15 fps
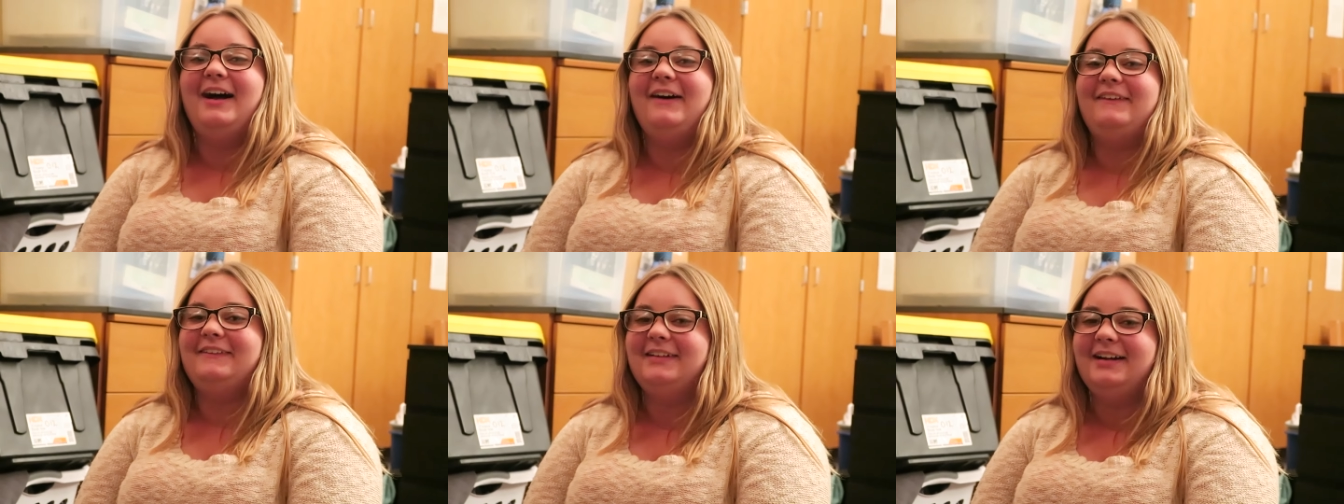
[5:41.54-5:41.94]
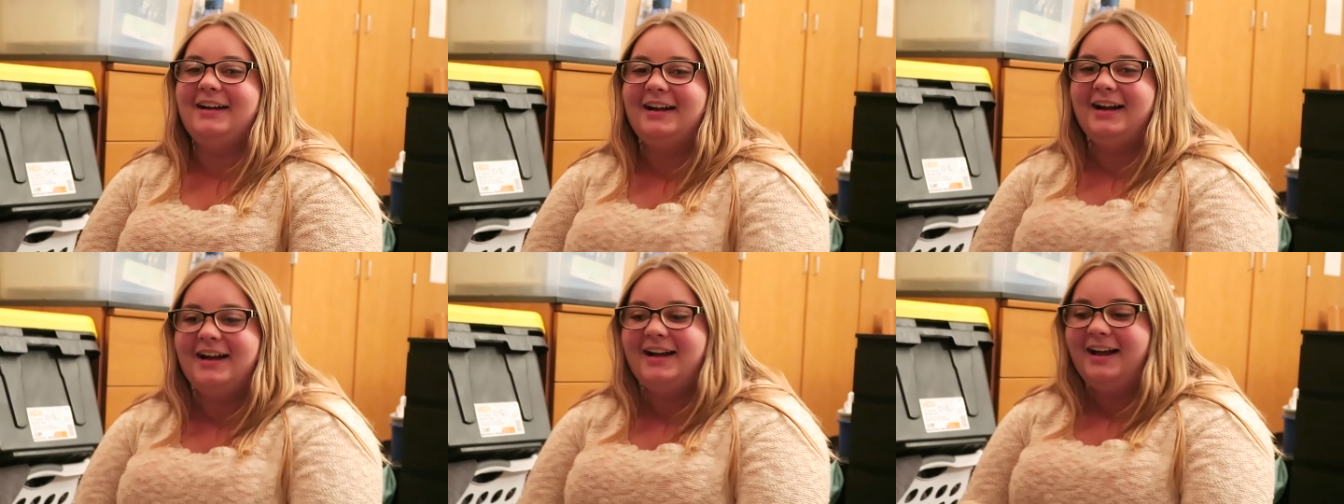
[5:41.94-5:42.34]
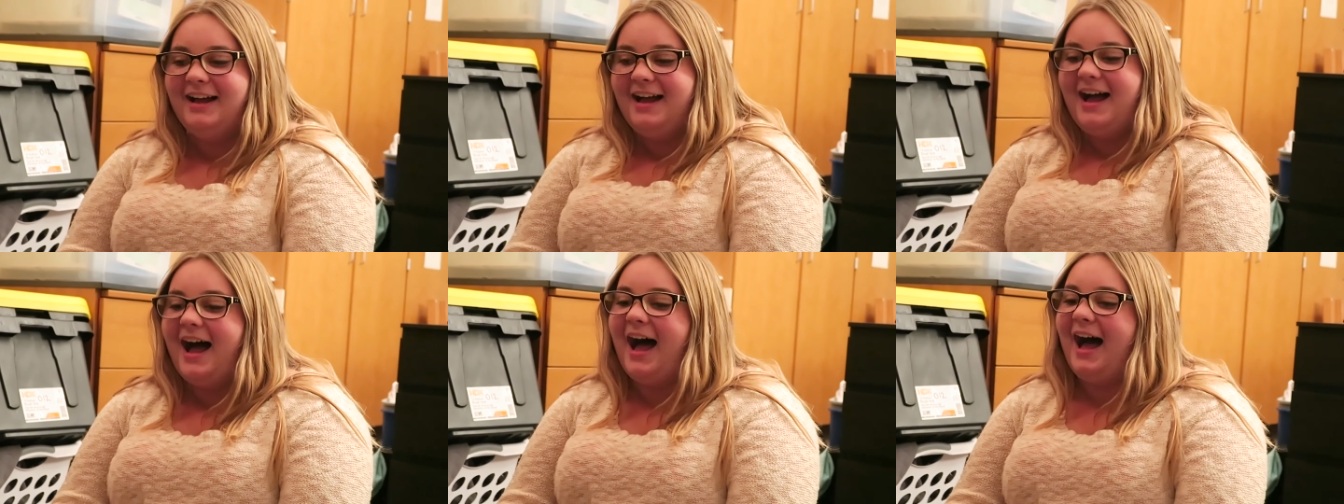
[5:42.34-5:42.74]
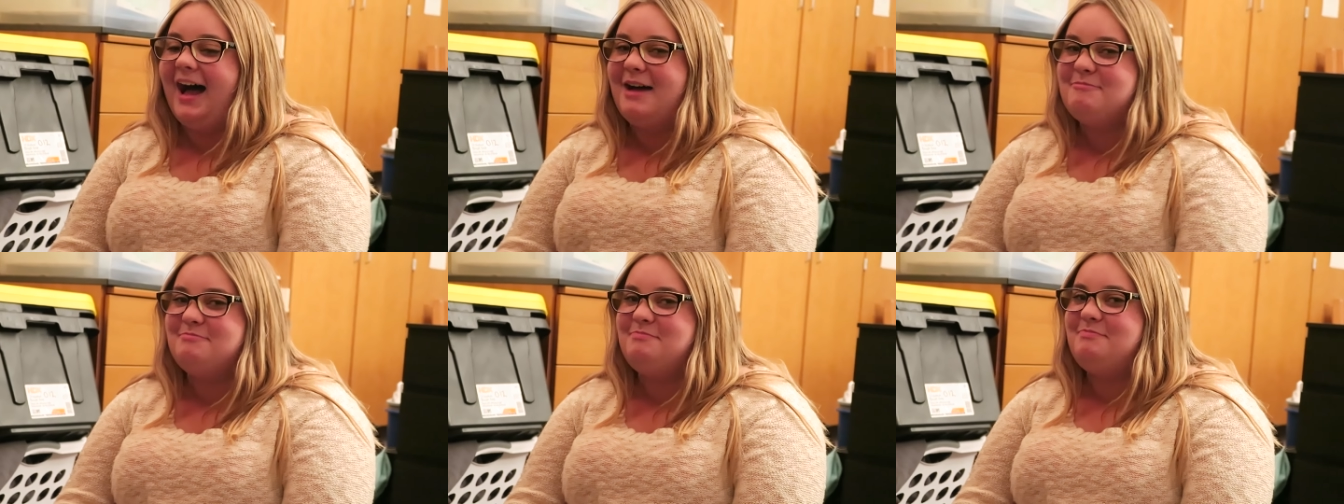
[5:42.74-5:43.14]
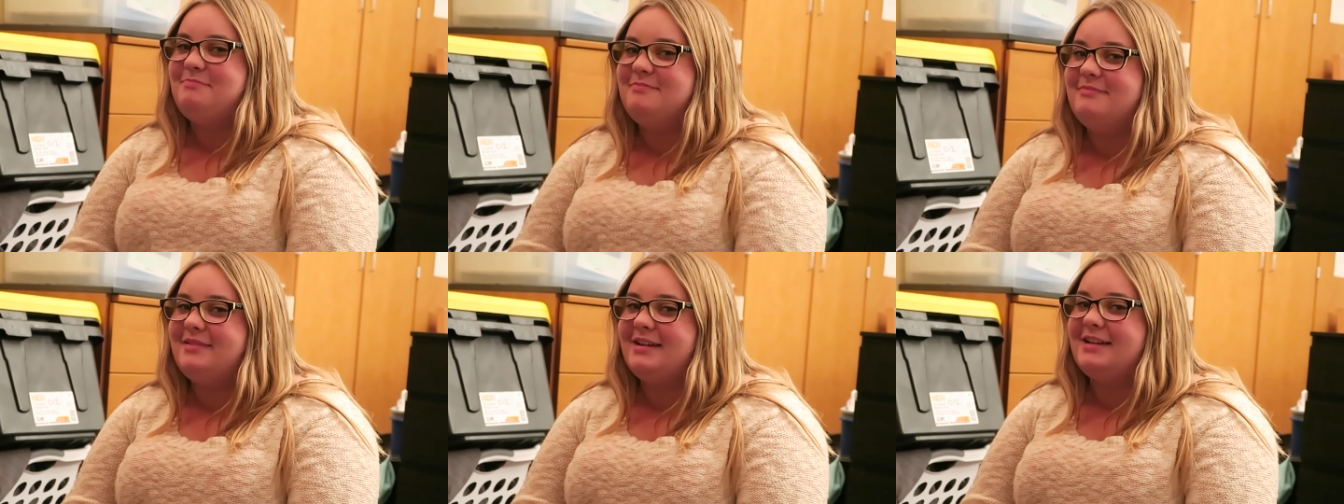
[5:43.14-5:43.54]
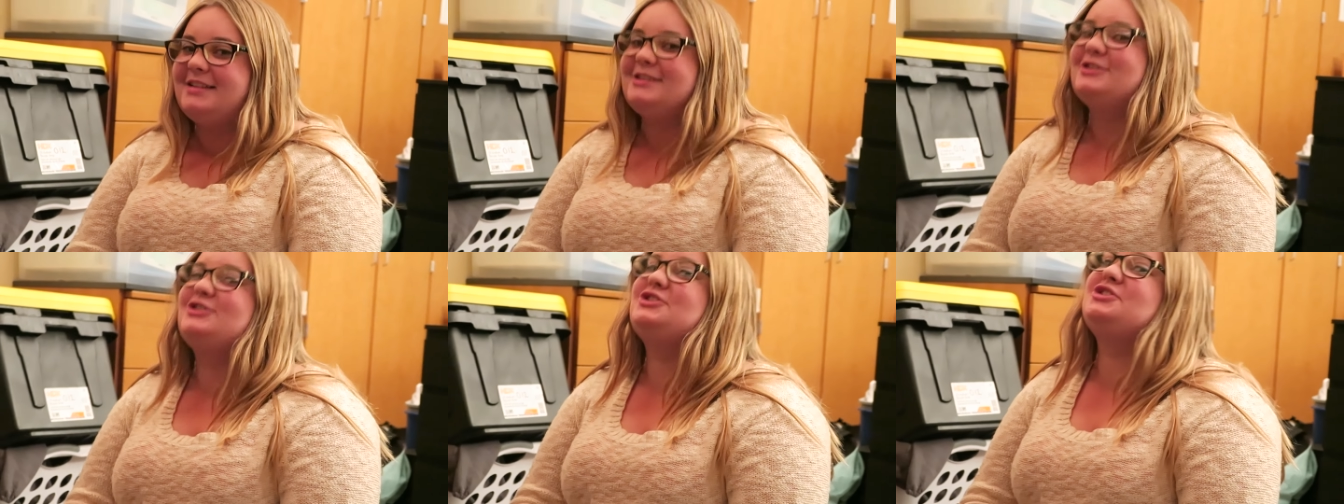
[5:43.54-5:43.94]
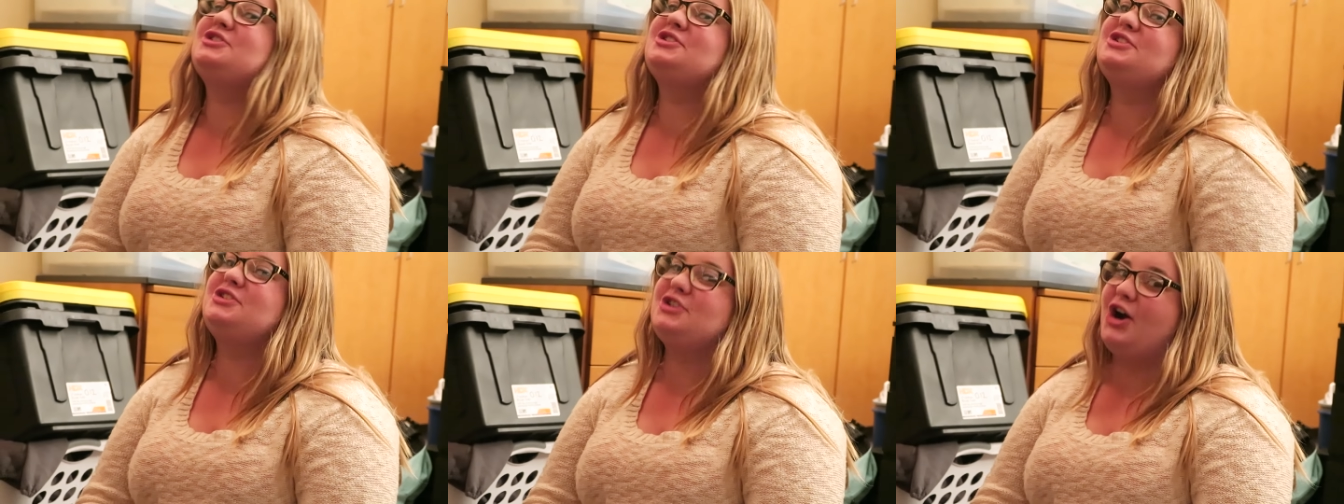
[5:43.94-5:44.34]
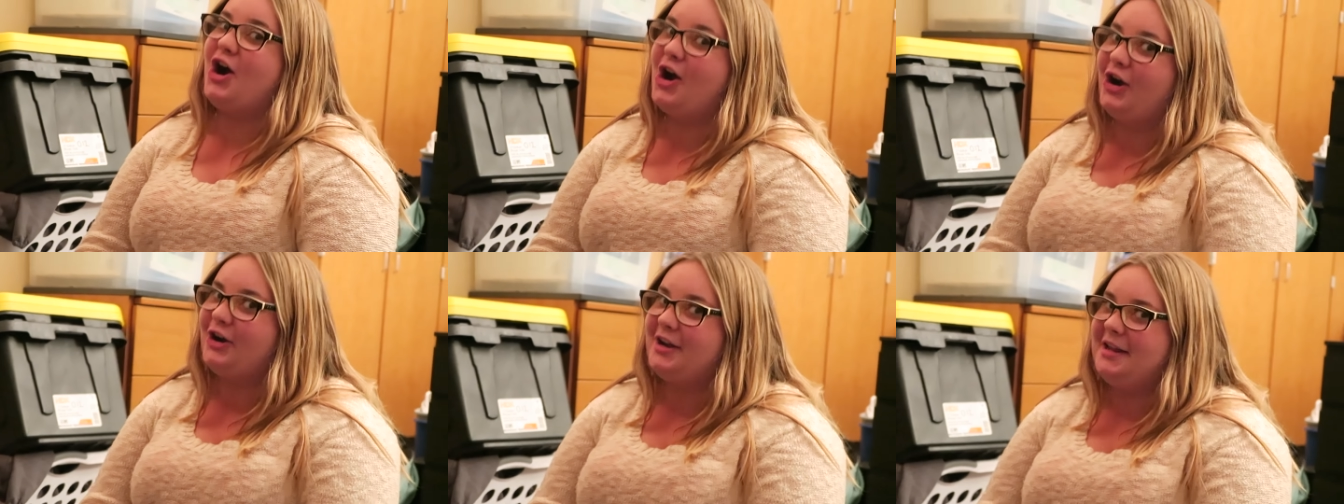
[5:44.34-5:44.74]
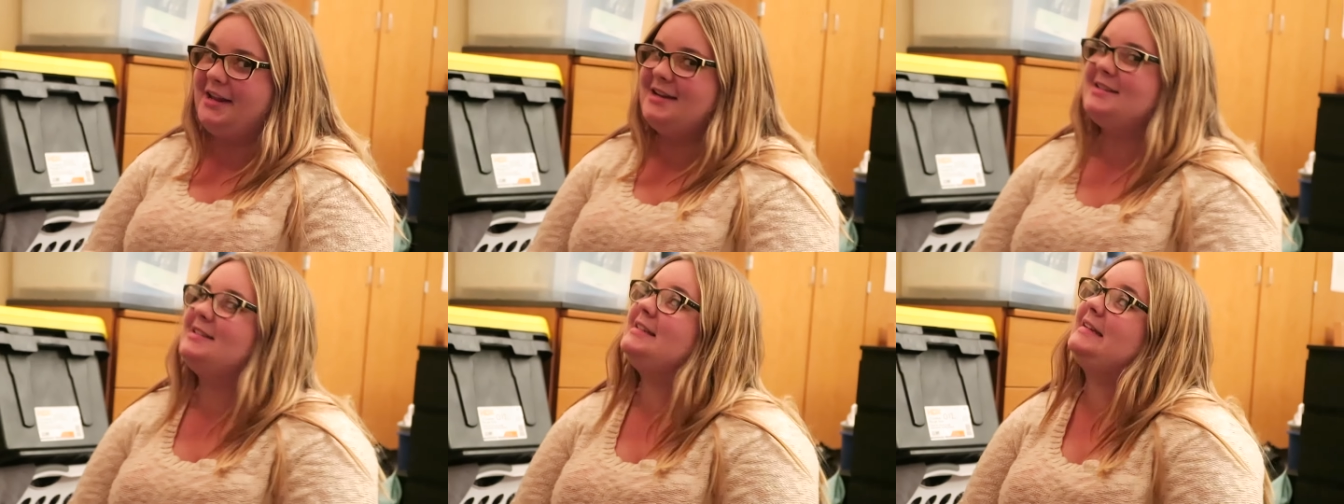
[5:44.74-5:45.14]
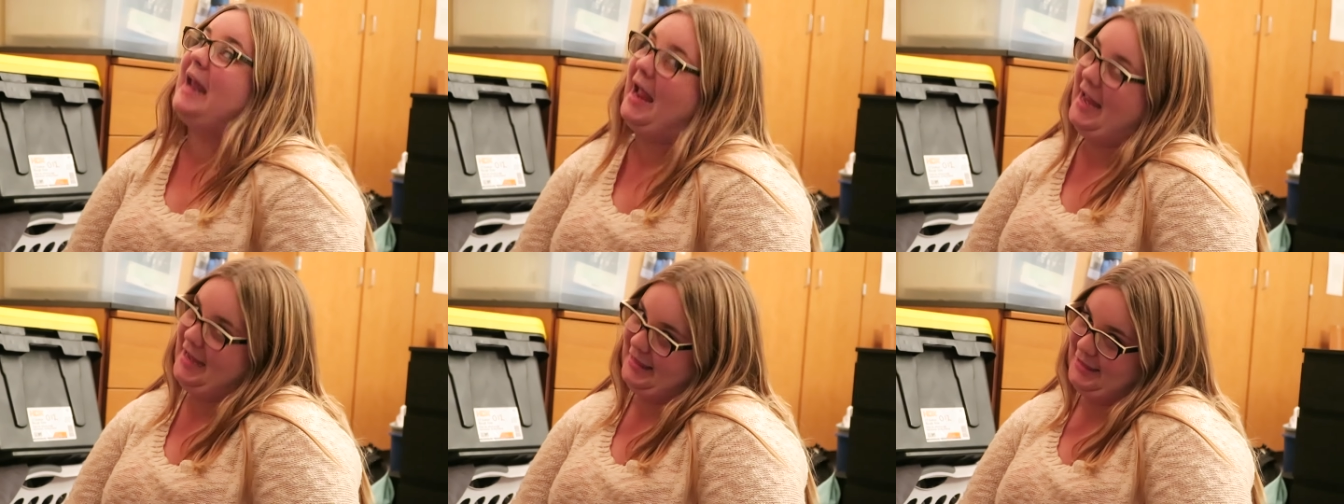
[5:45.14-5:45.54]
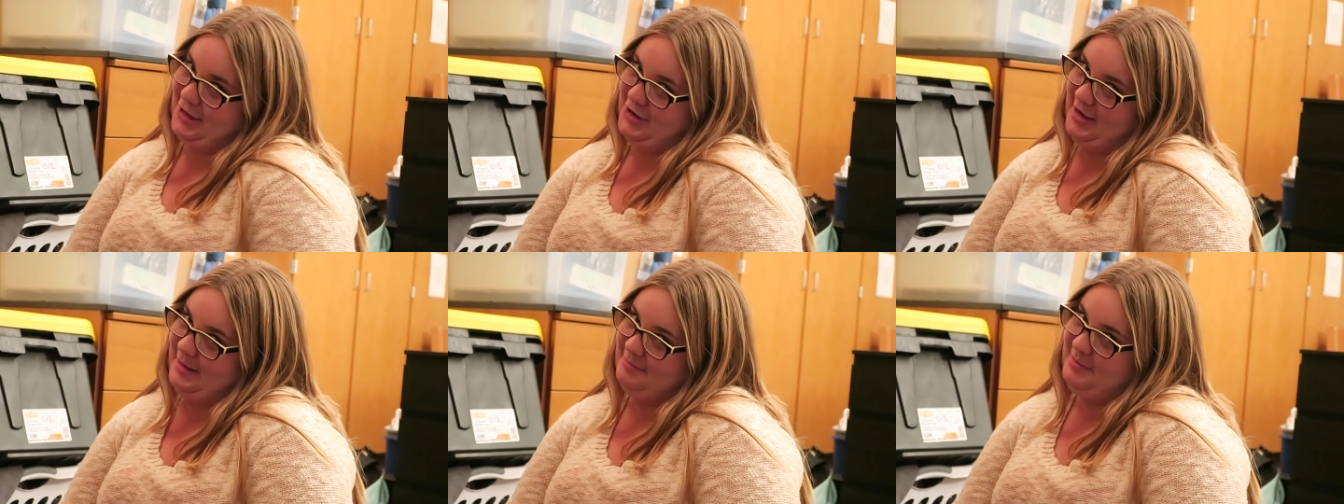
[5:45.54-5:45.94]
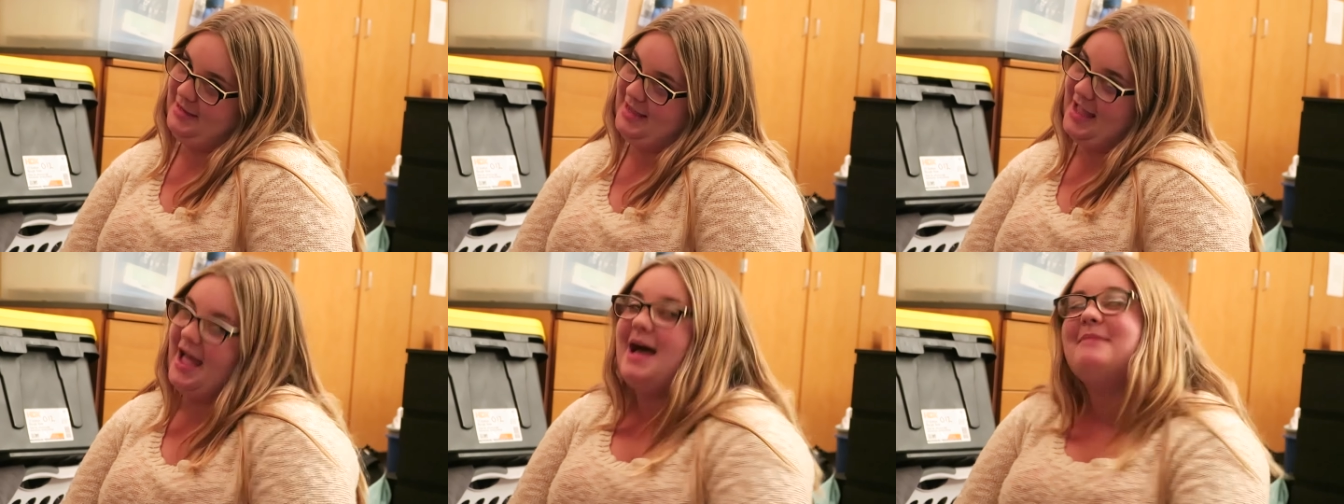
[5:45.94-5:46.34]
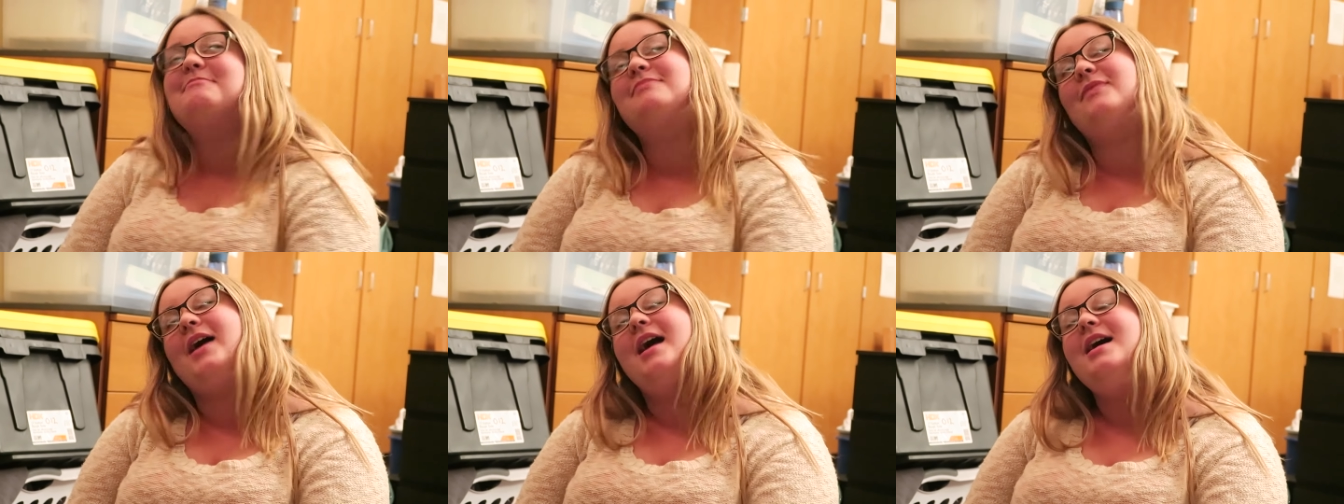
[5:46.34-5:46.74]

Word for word: oh. It's not starting till 9. Starting till 9:30 p.m.